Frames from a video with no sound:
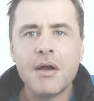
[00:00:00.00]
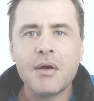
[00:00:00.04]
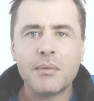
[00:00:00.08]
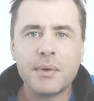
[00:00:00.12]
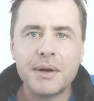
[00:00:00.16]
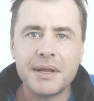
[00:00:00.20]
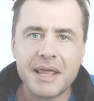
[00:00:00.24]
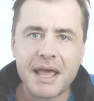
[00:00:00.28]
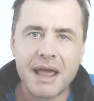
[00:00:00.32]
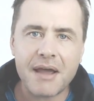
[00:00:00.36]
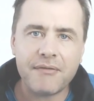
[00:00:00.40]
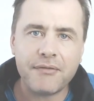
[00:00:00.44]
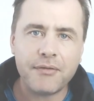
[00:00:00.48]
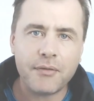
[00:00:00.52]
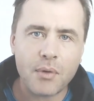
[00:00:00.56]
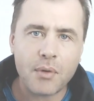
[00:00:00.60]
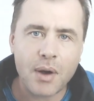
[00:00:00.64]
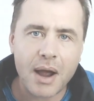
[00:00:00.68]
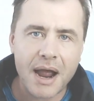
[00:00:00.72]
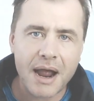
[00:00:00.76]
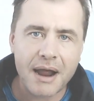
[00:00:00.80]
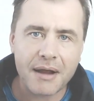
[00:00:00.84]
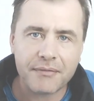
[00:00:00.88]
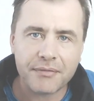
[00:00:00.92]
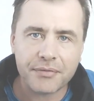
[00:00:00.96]
we
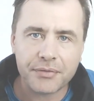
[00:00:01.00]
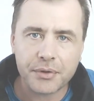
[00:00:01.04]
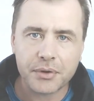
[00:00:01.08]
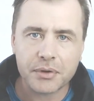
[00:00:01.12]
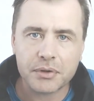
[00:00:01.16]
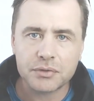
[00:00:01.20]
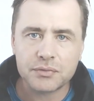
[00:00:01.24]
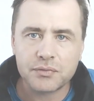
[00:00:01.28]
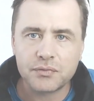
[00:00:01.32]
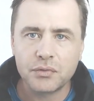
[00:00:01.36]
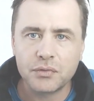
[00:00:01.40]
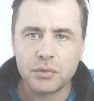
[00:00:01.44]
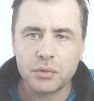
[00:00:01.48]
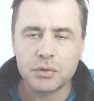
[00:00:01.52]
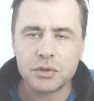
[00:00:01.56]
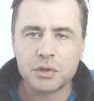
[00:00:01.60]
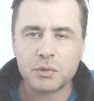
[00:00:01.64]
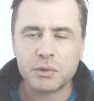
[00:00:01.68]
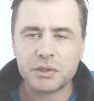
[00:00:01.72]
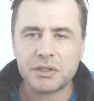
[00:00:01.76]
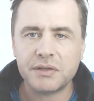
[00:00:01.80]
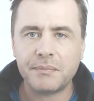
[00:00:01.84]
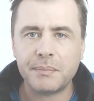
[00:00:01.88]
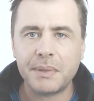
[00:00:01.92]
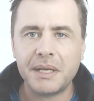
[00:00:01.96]
therefore have those rules
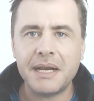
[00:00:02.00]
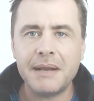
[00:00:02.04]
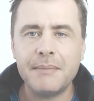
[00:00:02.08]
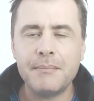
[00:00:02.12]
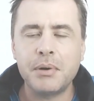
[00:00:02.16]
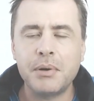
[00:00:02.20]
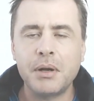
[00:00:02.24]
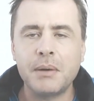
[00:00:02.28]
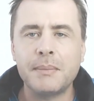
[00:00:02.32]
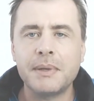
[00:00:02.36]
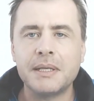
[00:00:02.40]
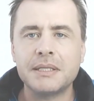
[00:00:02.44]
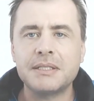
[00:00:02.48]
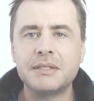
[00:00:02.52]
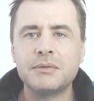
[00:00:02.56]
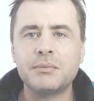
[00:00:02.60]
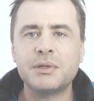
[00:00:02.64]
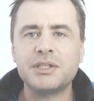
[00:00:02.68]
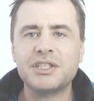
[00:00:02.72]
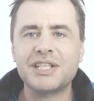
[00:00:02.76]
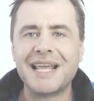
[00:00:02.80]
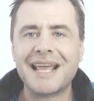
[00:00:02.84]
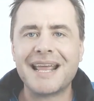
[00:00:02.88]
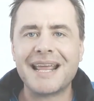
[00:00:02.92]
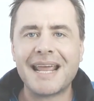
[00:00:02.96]
which have been implemented,
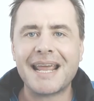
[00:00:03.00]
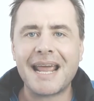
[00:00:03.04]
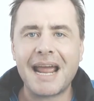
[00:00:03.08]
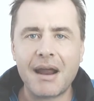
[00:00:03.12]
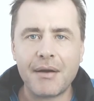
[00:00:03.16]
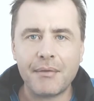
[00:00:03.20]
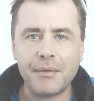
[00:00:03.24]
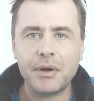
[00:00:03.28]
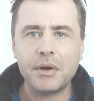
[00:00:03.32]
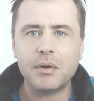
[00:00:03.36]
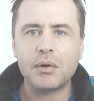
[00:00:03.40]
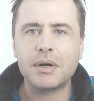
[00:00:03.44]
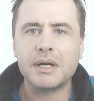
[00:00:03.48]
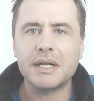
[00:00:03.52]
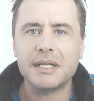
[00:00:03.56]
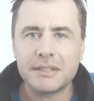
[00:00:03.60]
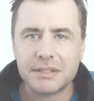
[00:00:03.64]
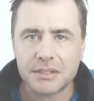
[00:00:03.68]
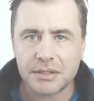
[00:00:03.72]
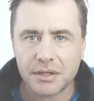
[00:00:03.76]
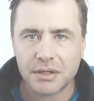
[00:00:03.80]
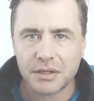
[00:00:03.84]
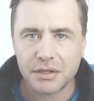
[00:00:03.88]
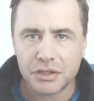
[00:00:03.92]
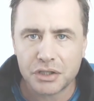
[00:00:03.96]
which then carry on
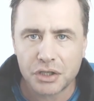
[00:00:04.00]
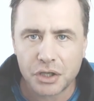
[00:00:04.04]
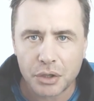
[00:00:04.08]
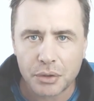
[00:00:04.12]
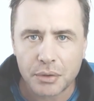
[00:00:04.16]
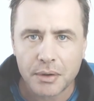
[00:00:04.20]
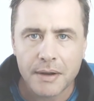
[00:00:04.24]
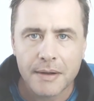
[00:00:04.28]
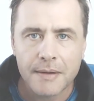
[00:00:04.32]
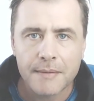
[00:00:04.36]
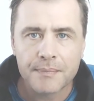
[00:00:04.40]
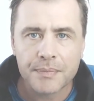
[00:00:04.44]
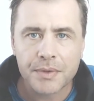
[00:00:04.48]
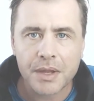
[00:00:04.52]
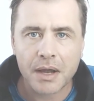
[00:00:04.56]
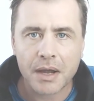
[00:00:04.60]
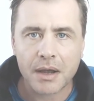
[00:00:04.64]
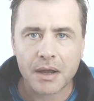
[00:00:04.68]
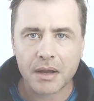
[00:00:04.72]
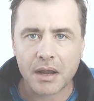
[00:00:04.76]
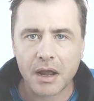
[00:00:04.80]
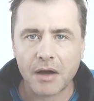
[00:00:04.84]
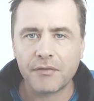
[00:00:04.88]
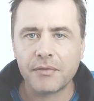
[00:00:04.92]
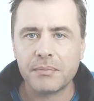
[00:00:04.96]
into the new
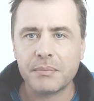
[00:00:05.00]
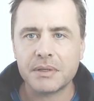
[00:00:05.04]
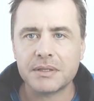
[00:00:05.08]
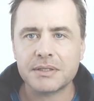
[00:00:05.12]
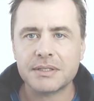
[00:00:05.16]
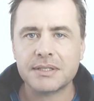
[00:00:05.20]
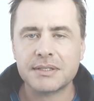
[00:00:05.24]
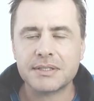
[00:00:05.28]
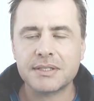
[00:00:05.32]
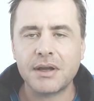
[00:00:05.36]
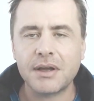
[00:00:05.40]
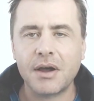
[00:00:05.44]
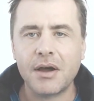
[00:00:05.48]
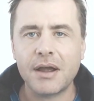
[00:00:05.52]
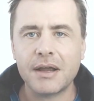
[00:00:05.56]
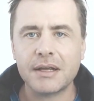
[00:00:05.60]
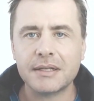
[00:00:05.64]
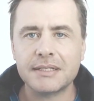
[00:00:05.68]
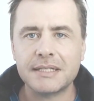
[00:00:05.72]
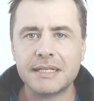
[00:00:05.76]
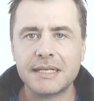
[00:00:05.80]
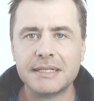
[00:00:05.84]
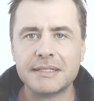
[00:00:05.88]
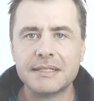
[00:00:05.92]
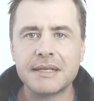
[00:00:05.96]
government
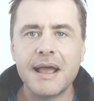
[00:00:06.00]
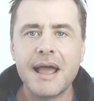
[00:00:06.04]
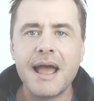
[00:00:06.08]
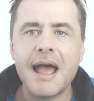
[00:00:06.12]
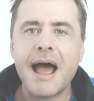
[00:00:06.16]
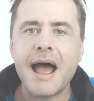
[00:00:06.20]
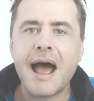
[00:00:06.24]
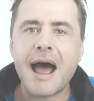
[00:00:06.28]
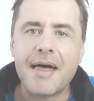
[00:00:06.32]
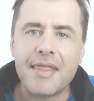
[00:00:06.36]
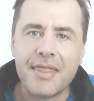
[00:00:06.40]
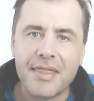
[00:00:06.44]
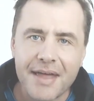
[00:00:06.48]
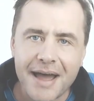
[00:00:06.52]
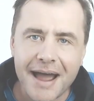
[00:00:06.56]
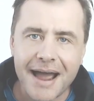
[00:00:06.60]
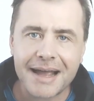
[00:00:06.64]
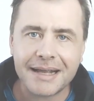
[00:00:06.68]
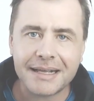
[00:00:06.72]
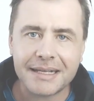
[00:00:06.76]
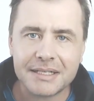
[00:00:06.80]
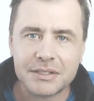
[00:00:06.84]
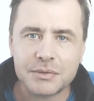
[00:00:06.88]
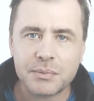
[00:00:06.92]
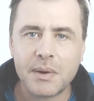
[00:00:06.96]
societies. And
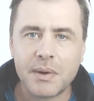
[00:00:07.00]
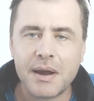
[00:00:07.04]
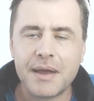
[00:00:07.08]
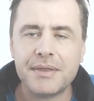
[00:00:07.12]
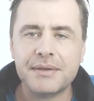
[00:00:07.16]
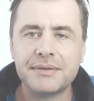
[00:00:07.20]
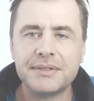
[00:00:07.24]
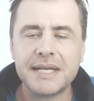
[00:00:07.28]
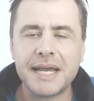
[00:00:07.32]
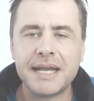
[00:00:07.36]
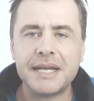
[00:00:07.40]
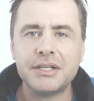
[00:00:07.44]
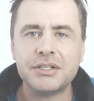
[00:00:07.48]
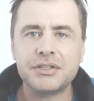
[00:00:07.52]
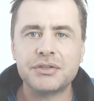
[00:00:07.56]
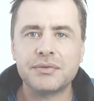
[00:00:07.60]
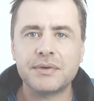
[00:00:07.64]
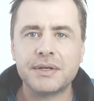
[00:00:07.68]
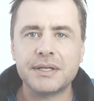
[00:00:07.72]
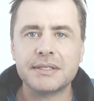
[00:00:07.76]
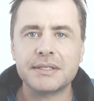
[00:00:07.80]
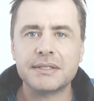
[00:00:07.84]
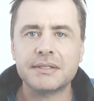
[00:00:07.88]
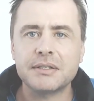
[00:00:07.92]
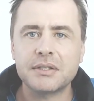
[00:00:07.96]
that is where the
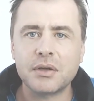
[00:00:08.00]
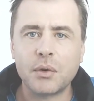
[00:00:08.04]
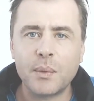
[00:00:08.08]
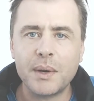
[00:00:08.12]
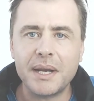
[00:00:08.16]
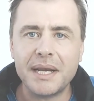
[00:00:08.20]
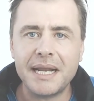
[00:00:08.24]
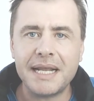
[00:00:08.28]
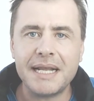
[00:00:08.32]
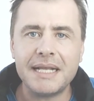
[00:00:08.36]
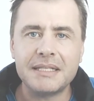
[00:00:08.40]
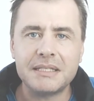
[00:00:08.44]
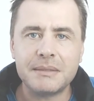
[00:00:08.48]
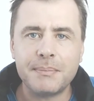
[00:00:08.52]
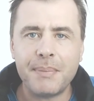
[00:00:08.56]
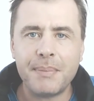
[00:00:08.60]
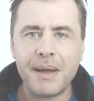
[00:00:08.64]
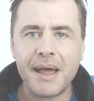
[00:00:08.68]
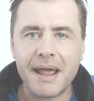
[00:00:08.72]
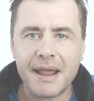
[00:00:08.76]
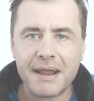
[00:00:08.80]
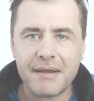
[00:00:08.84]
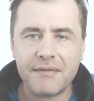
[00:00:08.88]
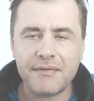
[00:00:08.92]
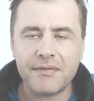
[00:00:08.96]
danger is. So we need to
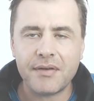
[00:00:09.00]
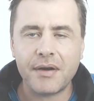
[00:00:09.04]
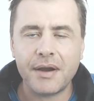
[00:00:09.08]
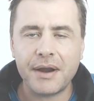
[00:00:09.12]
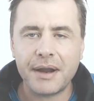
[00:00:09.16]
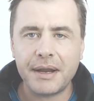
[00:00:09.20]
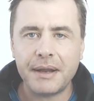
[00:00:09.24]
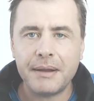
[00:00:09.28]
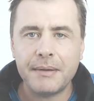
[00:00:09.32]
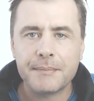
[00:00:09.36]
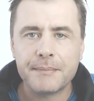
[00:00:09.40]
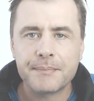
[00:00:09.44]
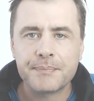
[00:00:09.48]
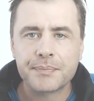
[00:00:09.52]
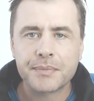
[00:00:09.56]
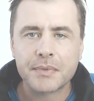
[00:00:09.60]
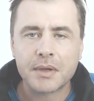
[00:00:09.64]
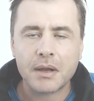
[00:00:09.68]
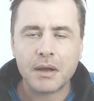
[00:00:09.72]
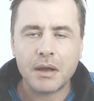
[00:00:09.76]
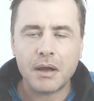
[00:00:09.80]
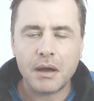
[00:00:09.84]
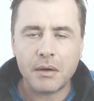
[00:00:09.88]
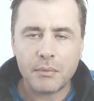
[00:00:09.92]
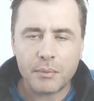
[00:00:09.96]
pay
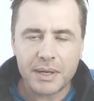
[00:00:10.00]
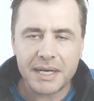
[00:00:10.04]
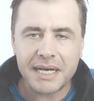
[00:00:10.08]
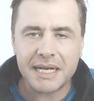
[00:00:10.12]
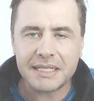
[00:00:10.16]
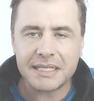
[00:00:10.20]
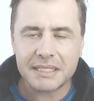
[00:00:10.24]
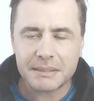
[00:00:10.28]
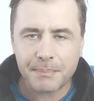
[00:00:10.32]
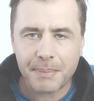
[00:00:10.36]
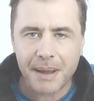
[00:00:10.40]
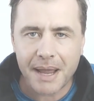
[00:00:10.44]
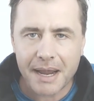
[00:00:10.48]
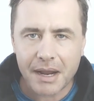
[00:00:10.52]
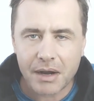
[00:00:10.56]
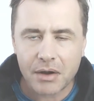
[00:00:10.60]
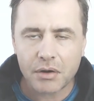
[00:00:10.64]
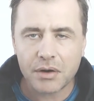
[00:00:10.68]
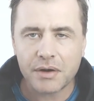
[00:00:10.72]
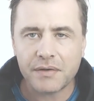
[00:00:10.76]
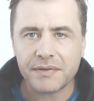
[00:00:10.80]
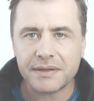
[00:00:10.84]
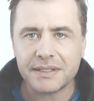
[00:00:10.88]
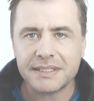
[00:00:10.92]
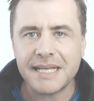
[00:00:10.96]
a
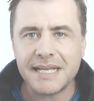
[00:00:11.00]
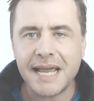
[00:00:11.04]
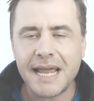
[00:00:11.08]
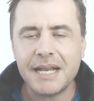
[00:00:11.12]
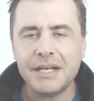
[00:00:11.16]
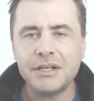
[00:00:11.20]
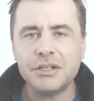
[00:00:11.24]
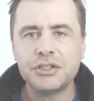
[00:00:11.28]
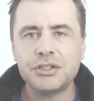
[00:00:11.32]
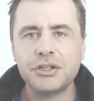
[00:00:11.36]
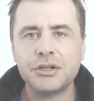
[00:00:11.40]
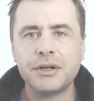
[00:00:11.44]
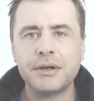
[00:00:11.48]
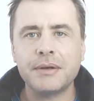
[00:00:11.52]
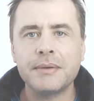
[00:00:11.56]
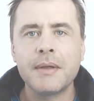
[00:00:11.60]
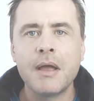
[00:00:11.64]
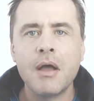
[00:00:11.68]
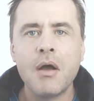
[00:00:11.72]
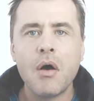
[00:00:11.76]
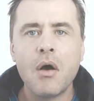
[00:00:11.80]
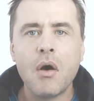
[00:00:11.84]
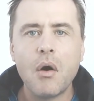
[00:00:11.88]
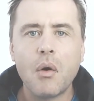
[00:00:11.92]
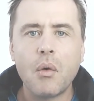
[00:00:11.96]
lot of attention
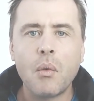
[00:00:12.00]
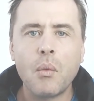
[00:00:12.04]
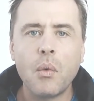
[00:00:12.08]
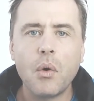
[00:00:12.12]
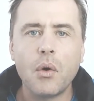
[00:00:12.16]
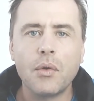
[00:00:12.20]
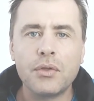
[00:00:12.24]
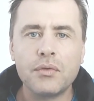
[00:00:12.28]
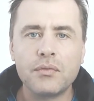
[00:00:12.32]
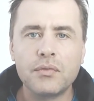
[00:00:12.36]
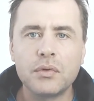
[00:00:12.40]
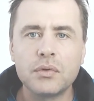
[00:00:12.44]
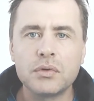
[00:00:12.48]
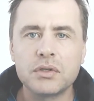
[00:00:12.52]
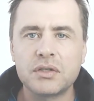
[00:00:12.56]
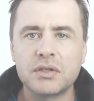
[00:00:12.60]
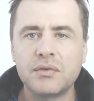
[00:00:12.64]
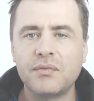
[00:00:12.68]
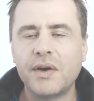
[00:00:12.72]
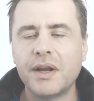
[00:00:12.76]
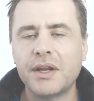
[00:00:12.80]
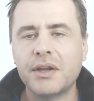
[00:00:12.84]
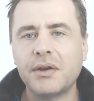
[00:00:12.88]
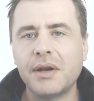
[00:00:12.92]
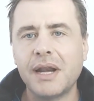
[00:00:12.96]
on what the rules
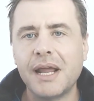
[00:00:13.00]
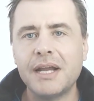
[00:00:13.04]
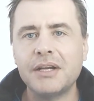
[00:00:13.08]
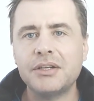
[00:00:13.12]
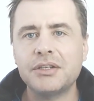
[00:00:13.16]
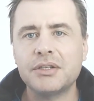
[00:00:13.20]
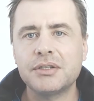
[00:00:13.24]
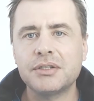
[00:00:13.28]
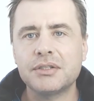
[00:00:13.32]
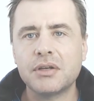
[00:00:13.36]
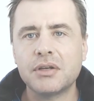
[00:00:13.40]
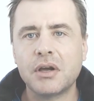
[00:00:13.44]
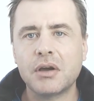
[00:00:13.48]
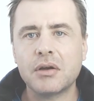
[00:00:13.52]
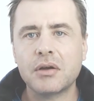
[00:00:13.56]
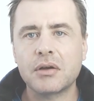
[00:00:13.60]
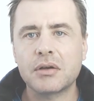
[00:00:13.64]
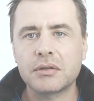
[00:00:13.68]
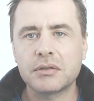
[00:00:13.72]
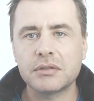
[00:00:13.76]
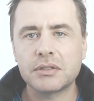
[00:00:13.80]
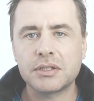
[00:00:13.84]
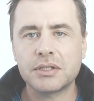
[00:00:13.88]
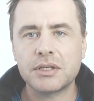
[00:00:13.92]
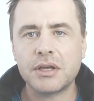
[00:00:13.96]
and regulations are
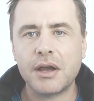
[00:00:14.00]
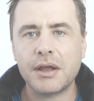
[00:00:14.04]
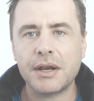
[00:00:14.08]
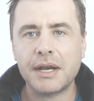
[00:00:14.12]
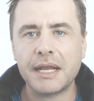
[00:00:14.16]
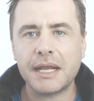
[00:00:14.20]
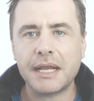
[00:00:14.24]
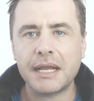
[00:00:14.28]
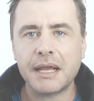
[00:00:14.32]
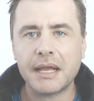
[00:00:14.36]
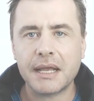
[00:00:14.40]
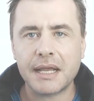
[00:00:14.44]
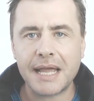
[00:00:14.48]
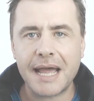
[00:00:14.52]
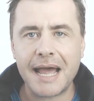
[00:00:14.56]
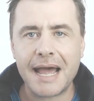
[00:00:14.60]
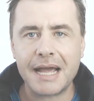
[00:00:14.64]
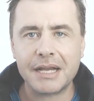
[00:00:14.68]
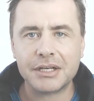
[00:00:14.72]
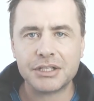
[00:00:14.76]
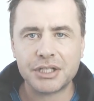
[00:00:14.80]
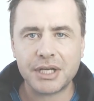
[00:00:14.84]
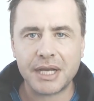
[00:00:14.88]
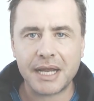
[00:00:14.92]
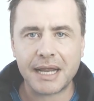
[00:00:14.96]
concerning
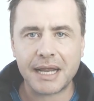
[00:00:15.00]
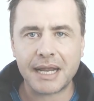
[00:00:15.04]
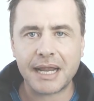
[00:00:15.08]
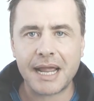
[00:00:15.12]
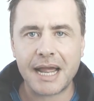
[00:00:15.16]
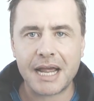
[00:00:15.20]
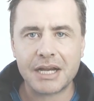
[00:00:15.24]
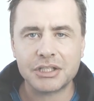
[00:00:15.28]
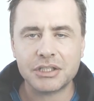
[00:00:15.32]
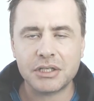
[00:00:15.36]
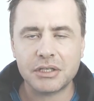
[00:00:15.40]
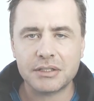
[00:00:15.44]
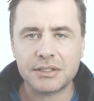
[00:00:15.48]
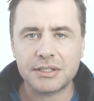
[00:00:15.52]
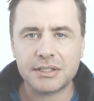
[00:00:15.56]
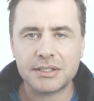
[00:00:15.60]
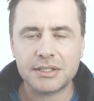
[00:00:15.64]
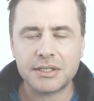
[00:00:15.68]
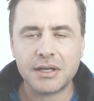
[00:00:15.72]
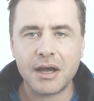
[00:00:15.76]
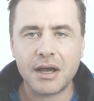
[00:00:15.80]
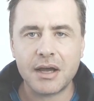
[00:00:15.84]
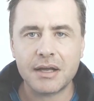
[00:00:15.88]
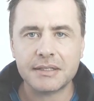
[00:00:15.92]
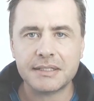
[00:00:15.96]
cash and cashless
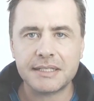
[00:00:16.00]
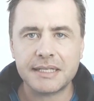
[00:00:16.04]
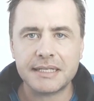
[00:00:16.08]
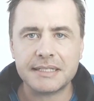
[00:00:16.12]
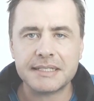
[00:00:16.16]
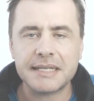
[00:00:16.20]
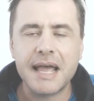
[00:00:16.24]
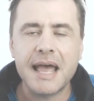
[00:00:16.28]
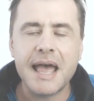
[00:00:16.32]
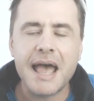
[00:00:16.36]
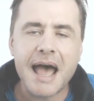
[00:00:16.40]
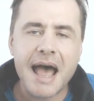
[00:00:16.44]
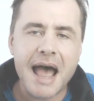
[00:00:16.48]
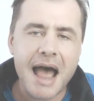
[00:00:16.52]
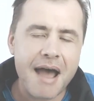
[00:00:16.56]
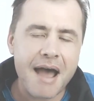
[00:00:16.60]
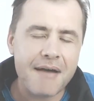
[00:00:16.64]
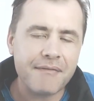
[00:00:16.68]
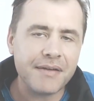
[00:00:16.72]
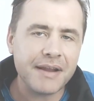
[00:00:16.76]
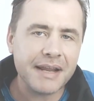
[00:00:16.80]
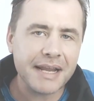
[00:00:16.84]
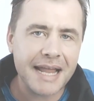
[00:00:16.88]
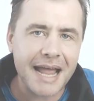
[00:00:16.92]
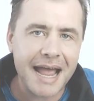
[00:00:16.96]
societies.
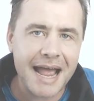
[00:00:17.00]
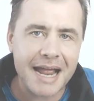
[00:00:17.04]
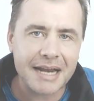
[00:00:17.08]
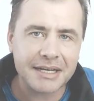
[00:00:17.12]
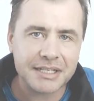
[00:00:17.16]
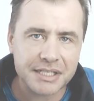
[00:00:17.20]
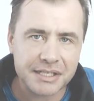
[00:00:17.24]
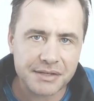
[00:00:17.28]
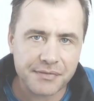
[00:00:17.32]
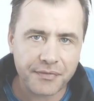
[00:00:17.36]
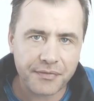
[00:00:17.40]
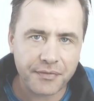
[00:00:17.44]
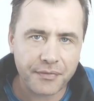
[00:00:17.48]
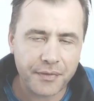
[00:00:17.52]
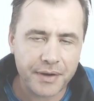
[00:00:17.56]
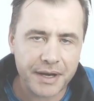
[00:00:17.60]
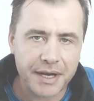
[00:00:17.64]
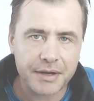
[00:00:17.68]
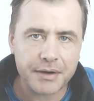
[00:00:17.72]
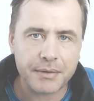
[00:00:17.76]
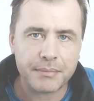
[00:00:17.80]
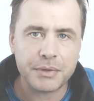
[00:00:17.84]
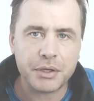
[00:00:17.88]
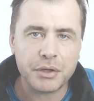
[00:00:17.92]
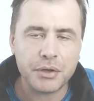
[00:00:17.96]
Having cash is
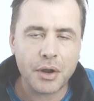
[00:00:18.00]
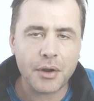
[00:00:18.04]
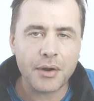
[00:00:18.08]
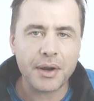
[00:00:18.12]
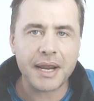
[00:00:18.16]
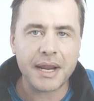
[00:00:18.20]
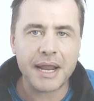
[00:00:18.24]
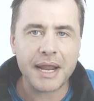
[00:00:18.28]
freedom. You don't